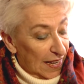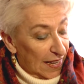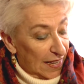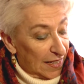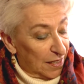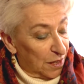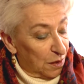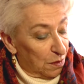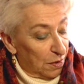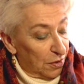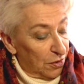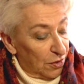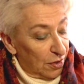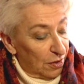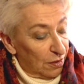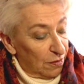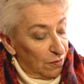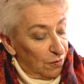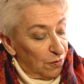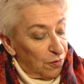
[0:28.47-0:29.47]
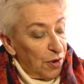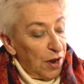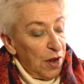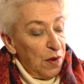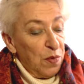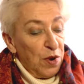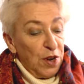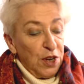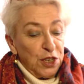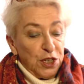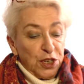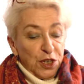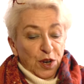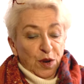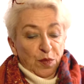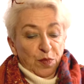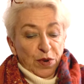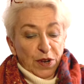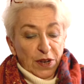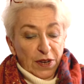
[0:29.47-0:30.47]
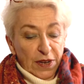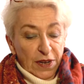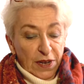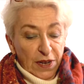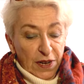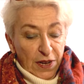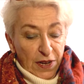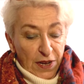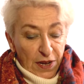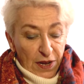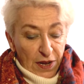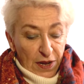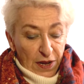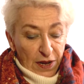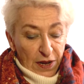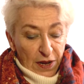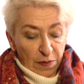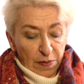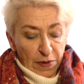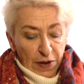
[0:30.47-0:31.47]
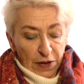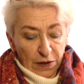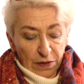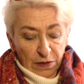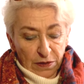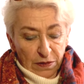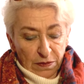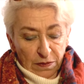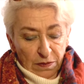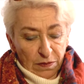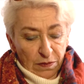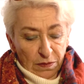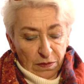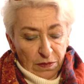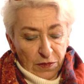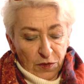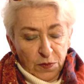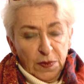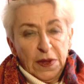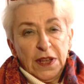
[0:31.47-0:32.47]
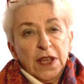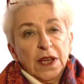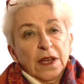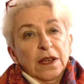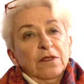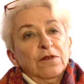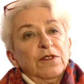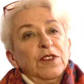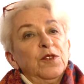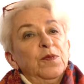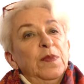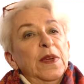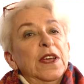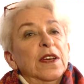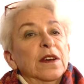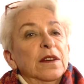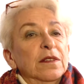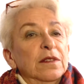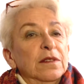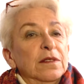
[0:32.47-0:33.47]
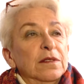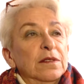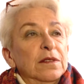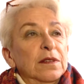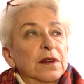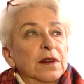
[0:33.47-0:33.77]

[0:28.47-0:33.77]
And it was a free workshop about speaking for speakers.